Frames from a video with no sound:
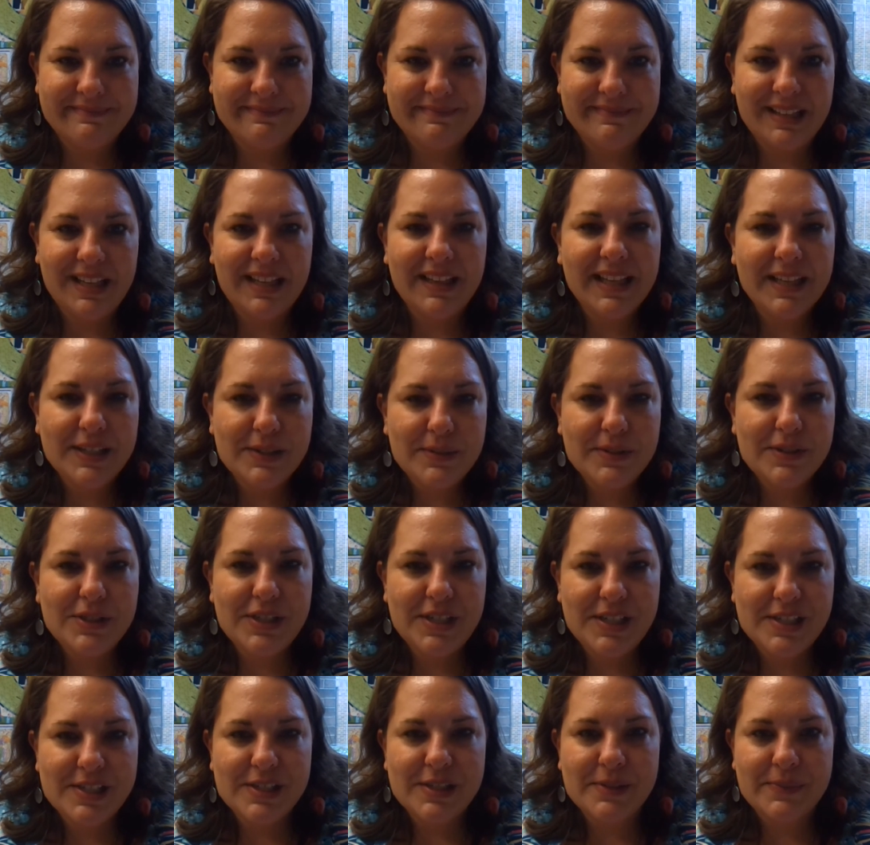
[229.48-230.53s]
And that's what
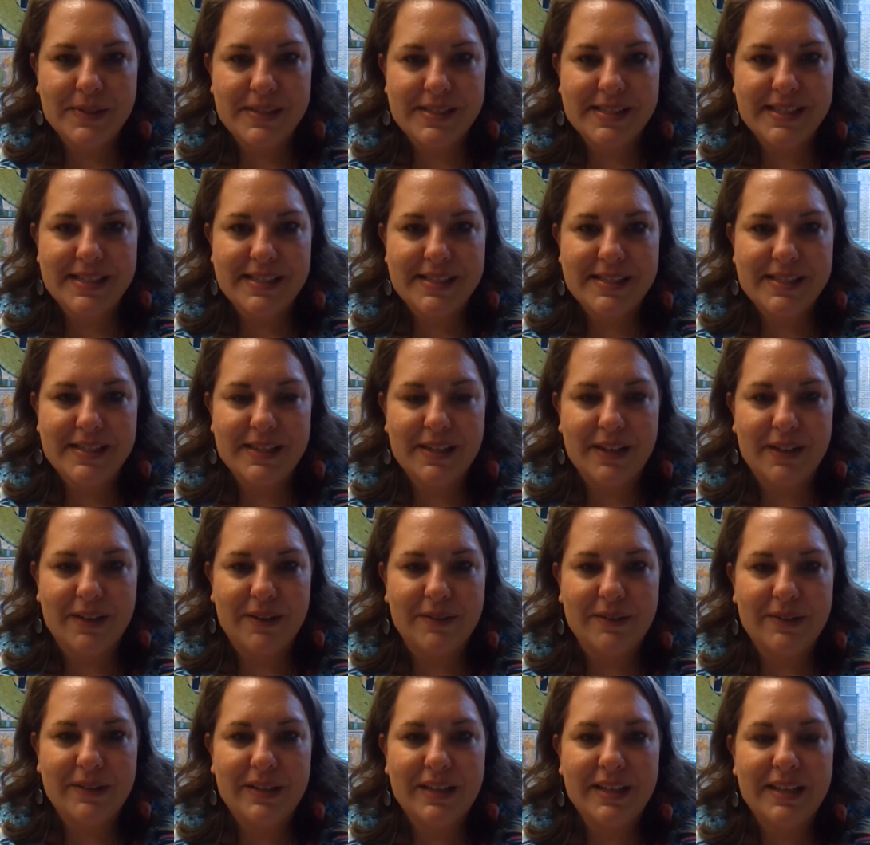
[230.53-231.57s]
Jesus wants us to know.
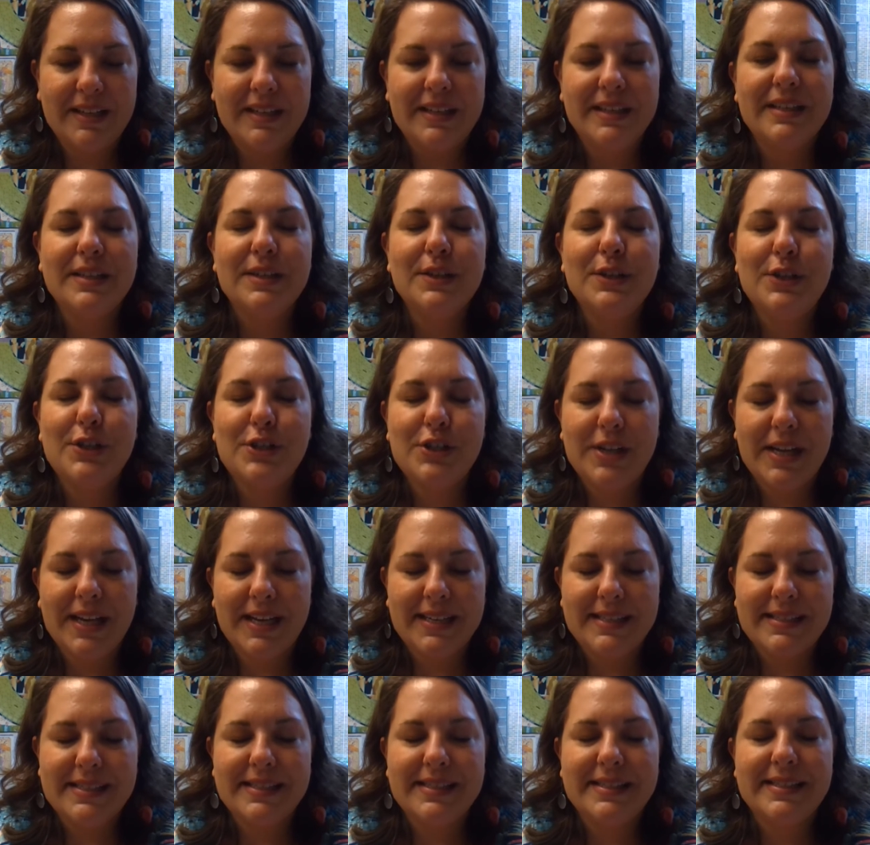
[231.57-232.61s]

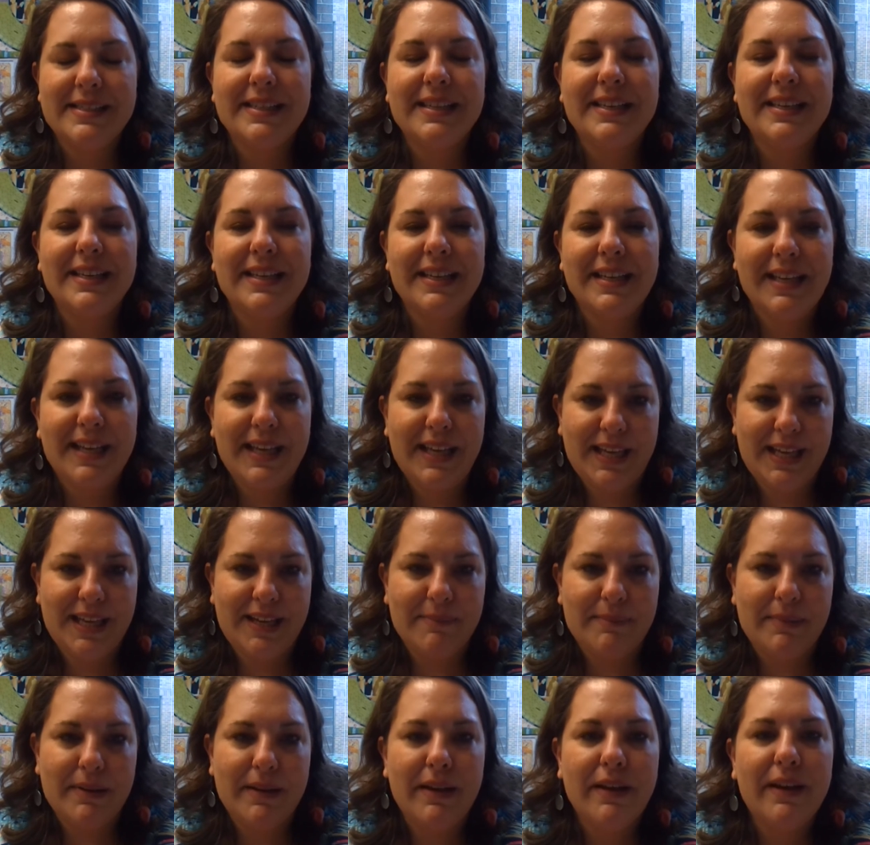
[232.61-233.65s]
Just keep
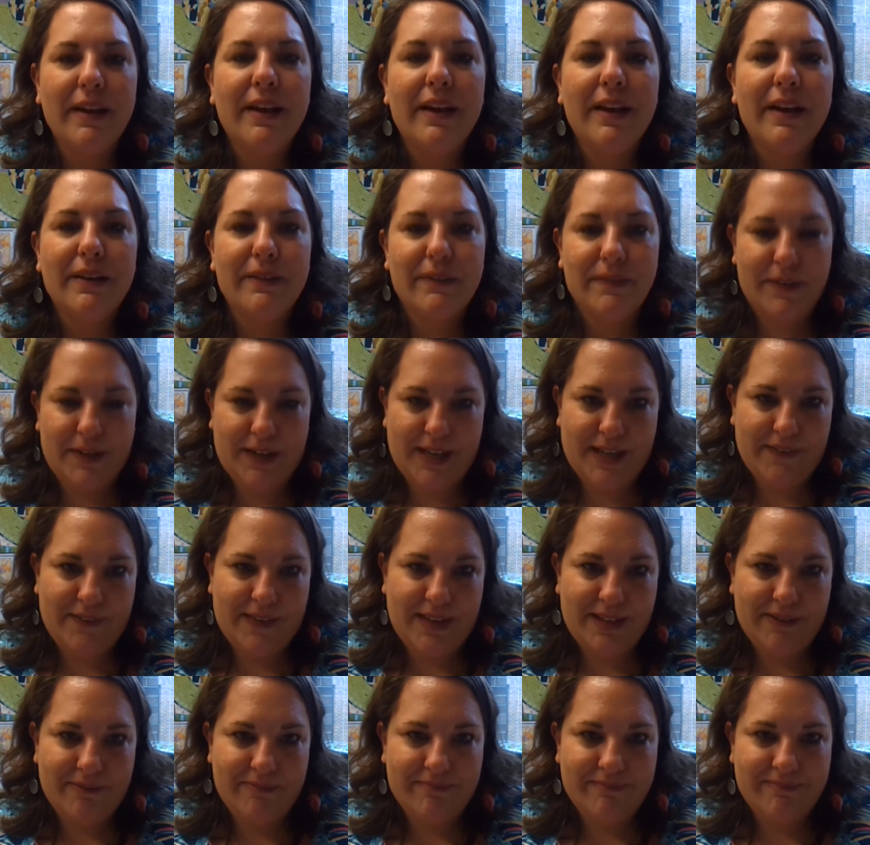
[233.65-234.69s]

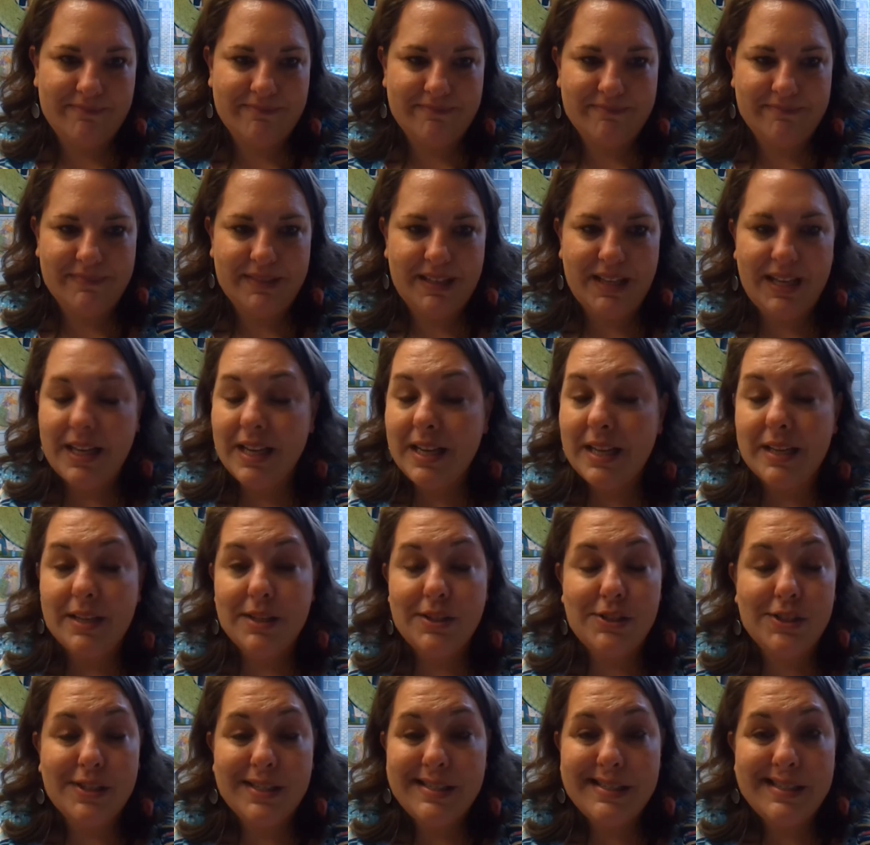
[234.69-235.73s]
forgiving.
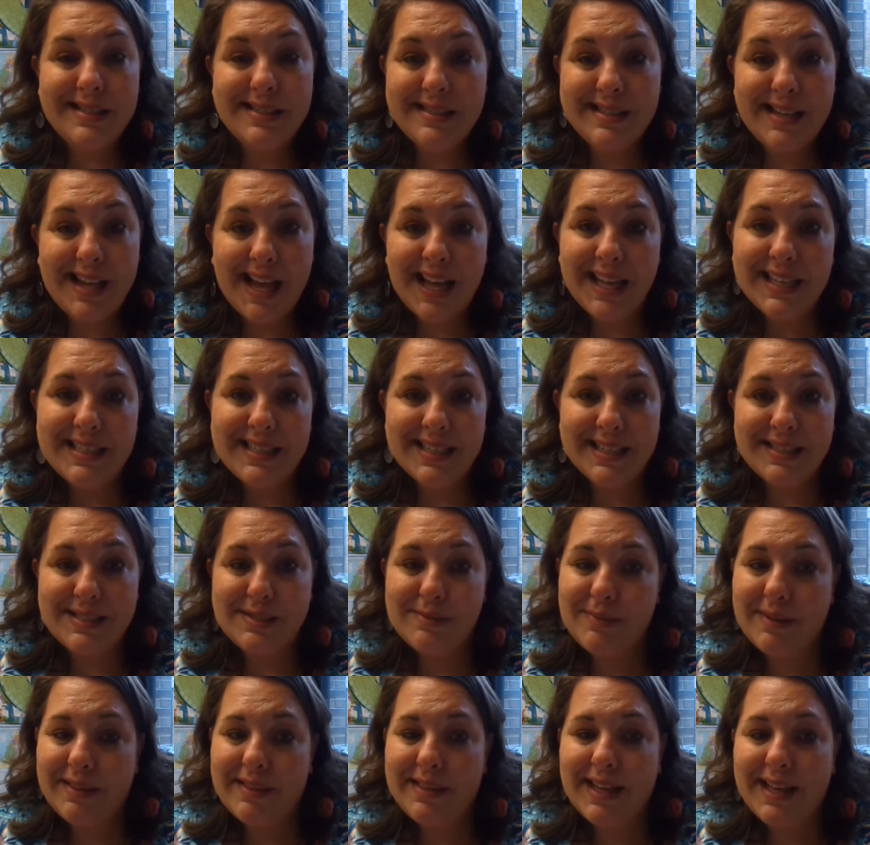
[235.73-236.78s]
Just as God does
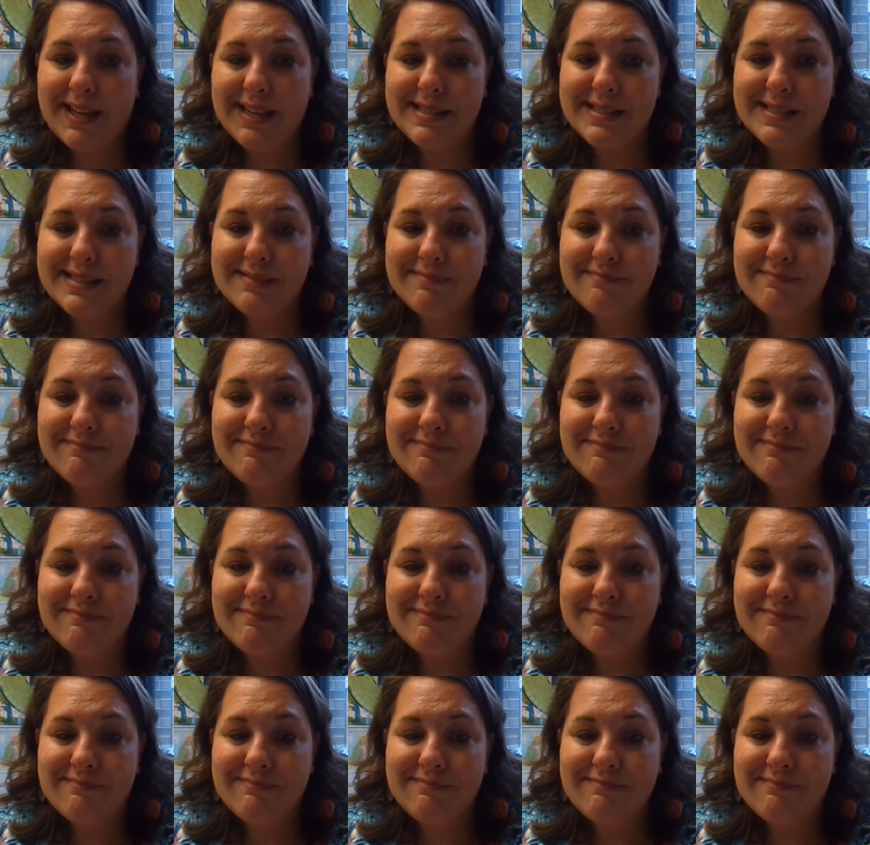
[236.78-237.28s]
with us.